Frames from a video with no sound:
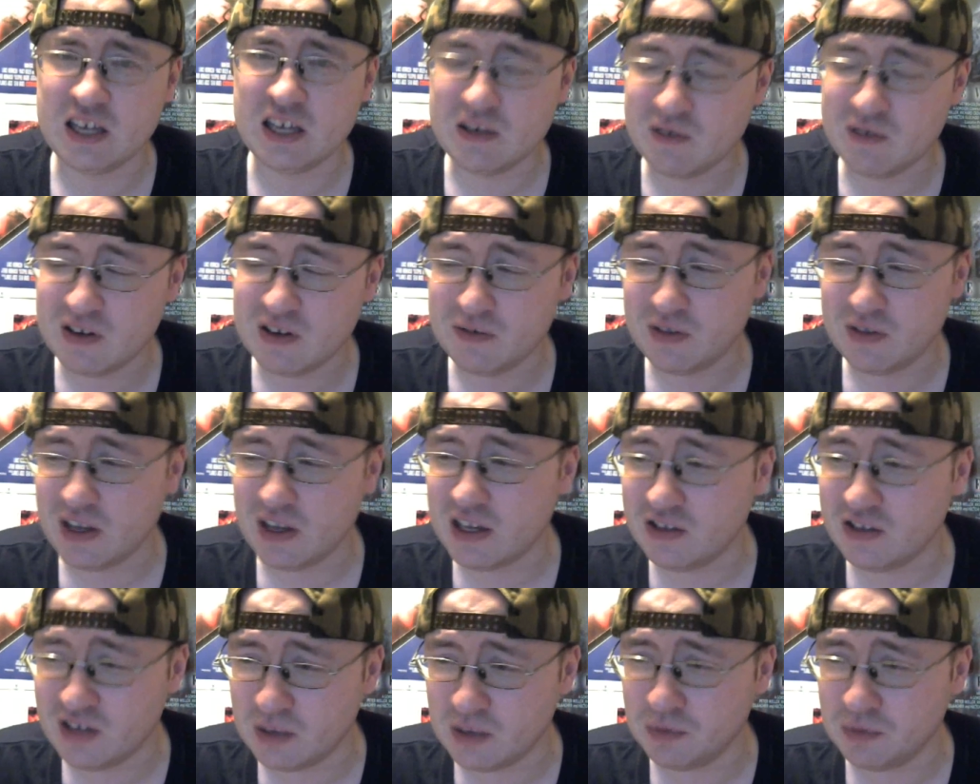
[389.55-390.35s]
Even if
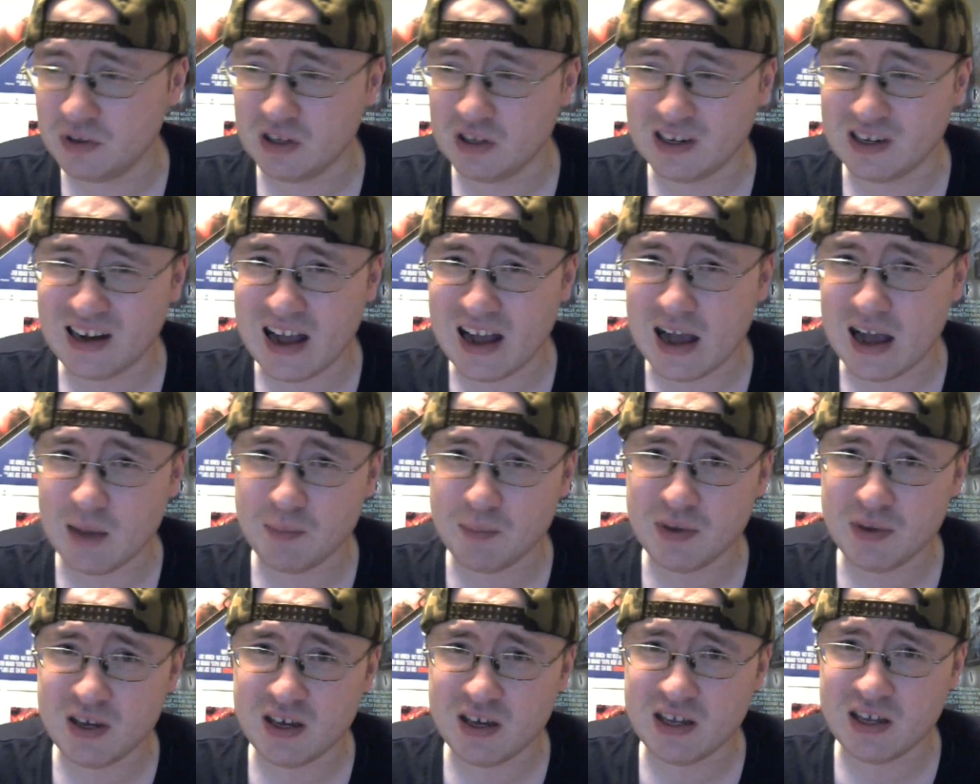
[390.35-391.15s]
they attempted to
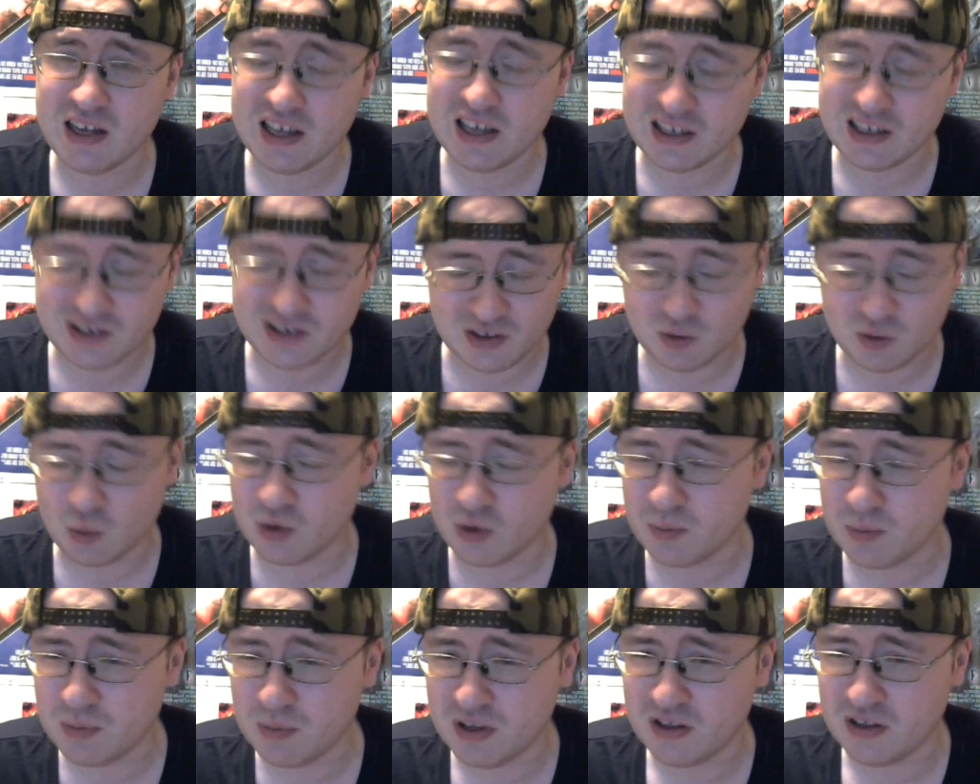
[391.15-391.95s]
copy it, it just
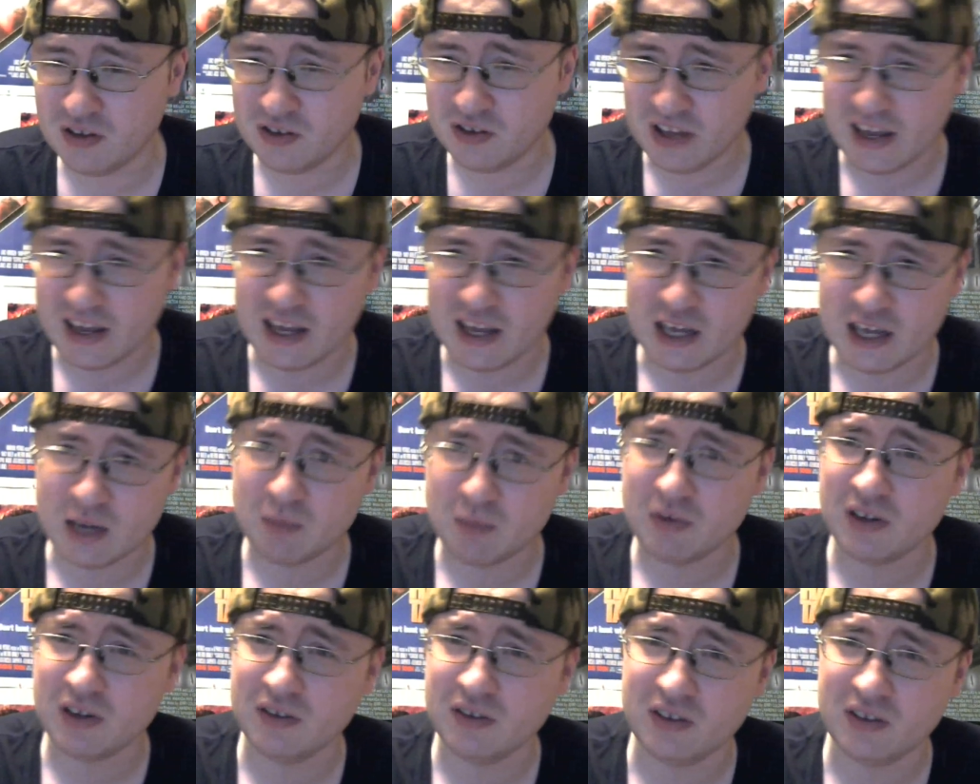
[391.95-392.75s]
wouldn't be the
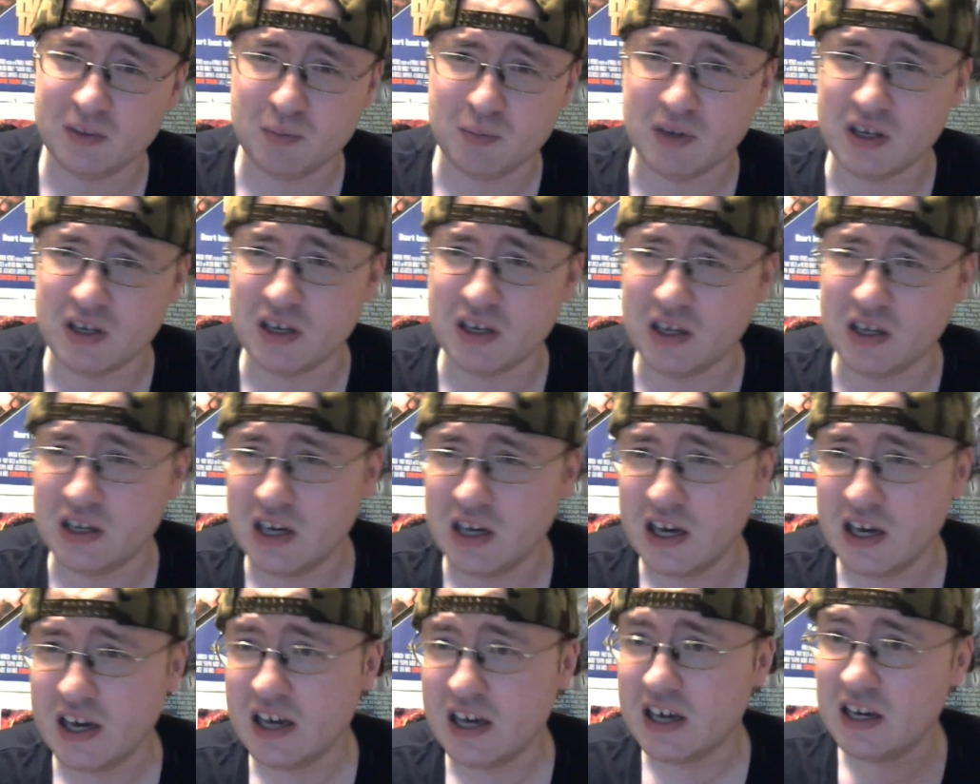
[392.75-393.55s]
same because it'd be,
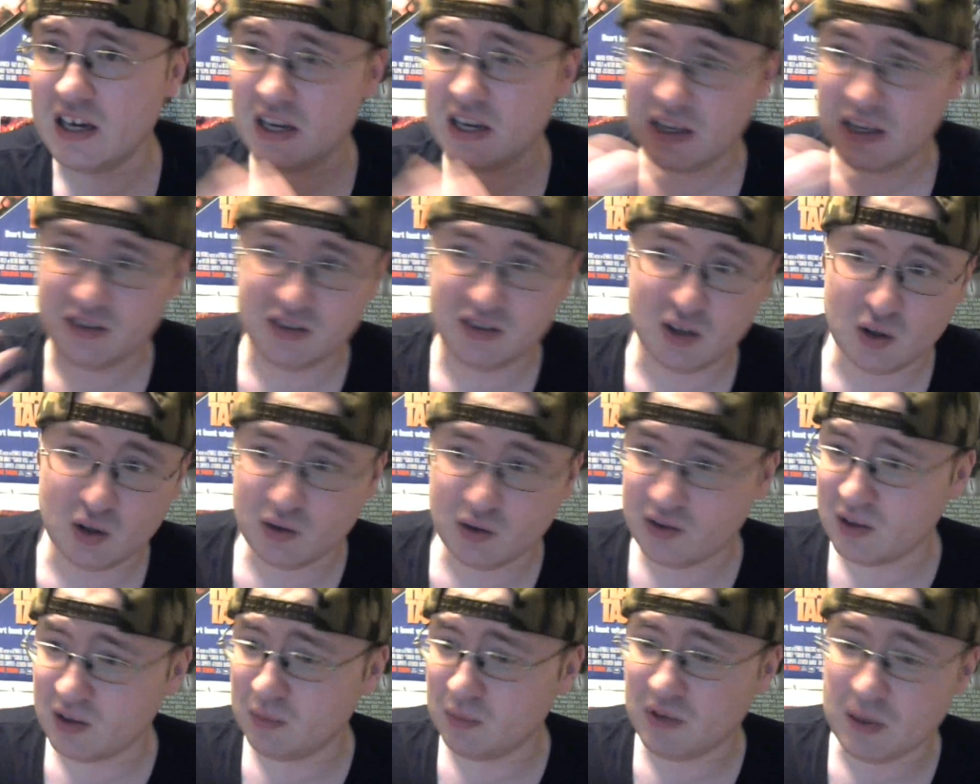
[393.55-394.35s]

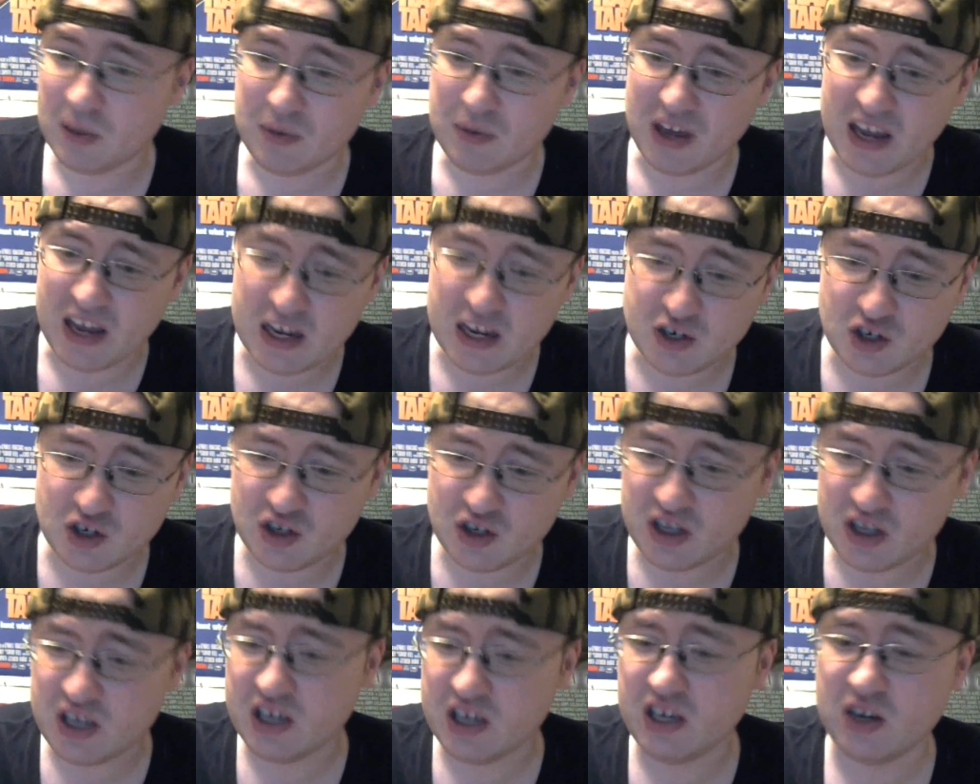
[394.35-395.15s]
still some type of
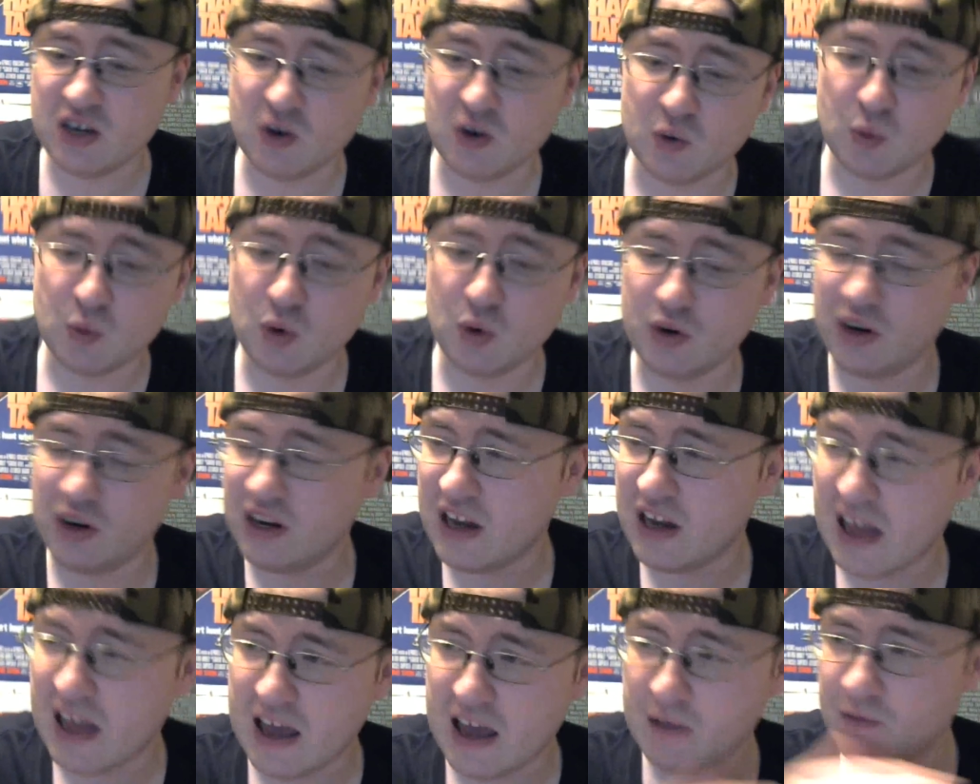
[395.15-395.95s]
HD or
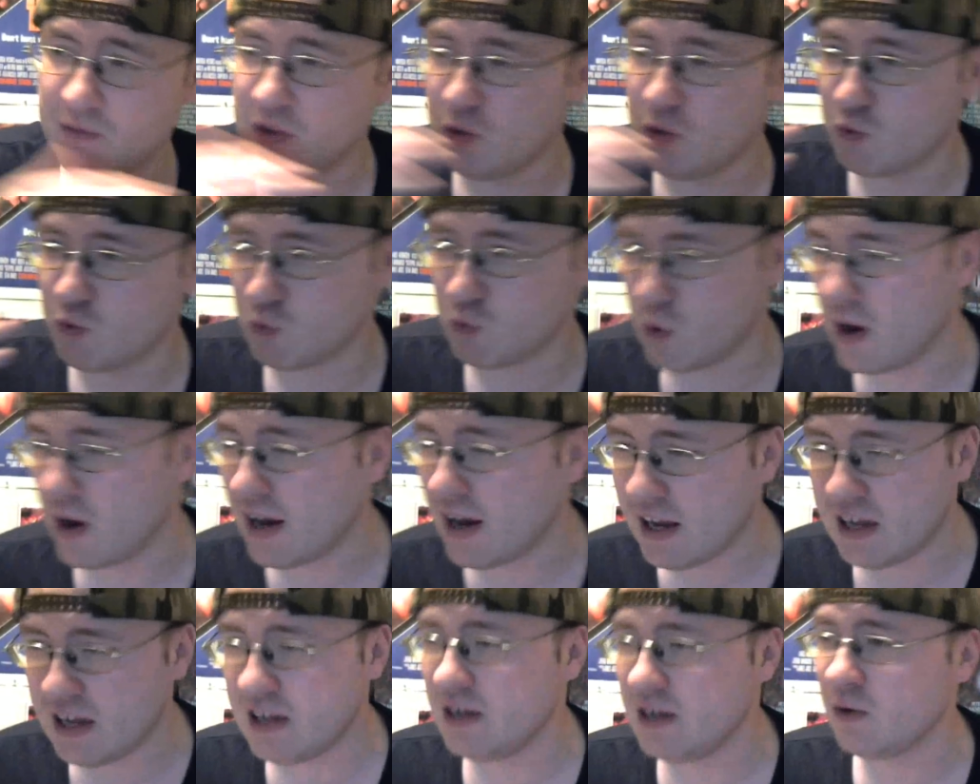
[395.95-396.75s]
wouldn't have the
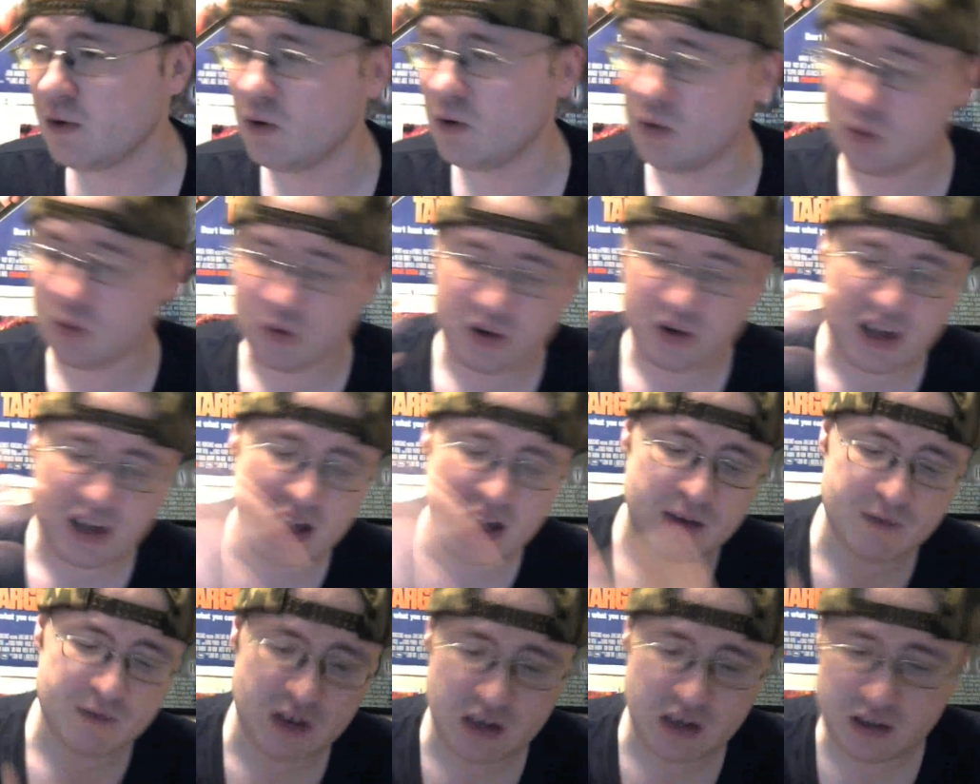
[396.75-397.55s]
grain or wouldn't
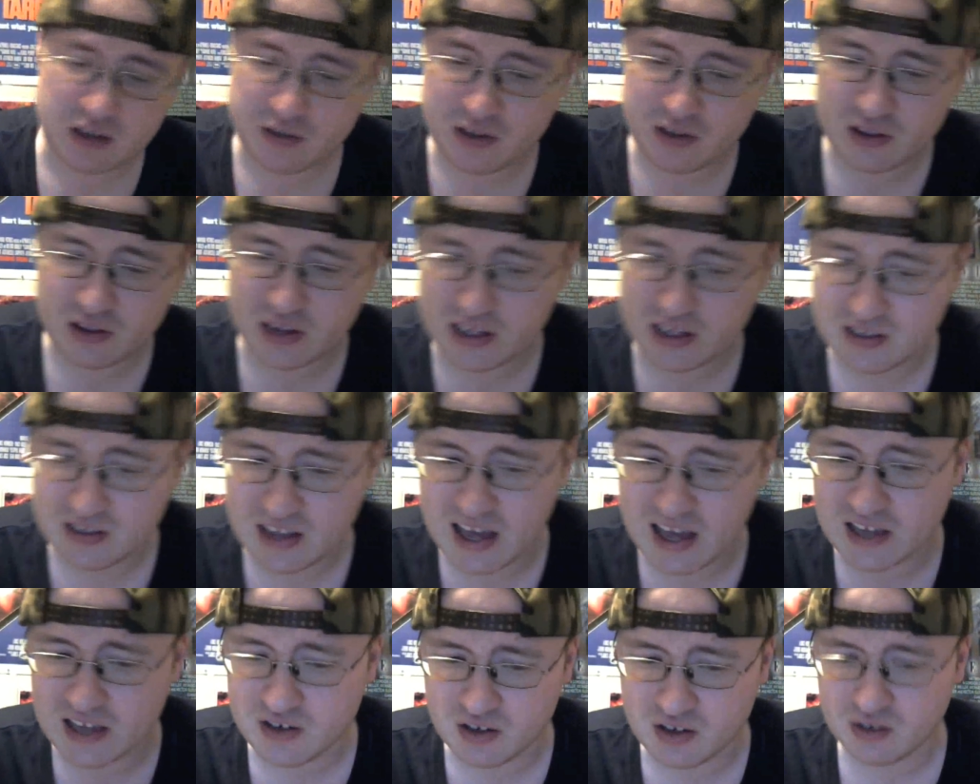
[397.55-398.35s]
have anything like
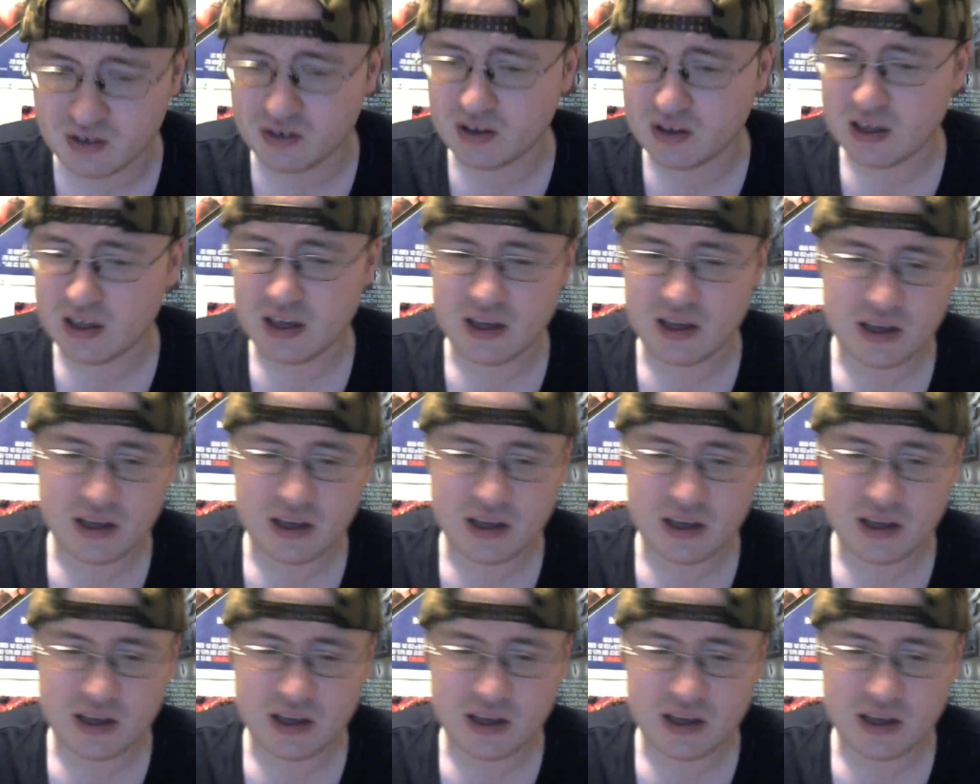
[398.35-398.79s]
that. Just